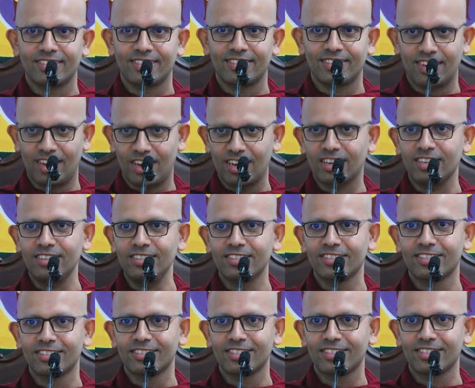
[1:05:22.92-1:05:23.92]
Raga,
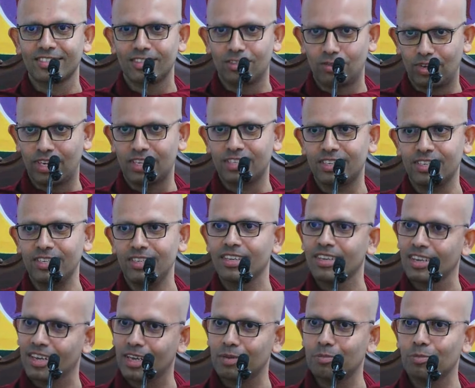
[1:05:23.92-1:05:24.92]
Dvesha,
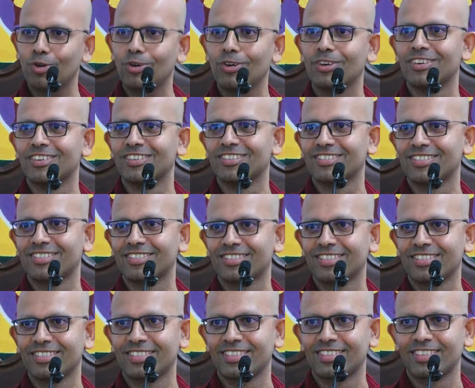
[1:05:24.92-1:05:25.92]
and Moha.
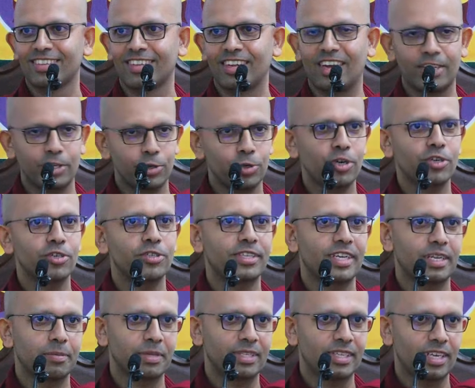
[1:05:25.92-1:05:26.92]
Are you going to
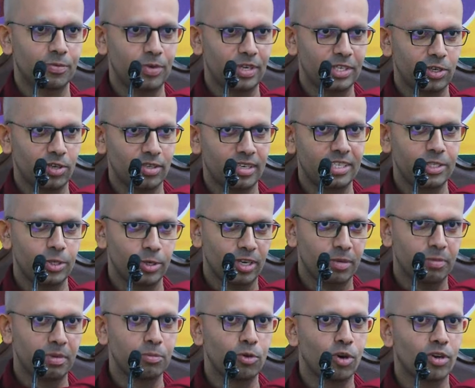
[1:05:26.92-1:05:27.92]
tell me that when you're dead you're
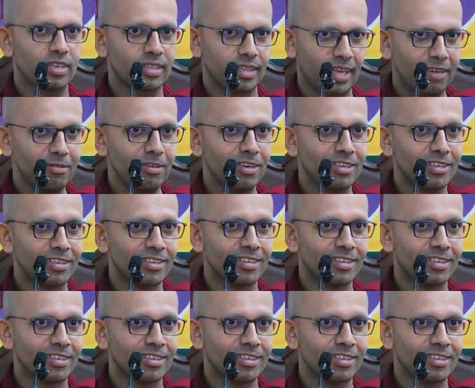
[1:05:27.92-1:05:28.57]
going to be born a Deva?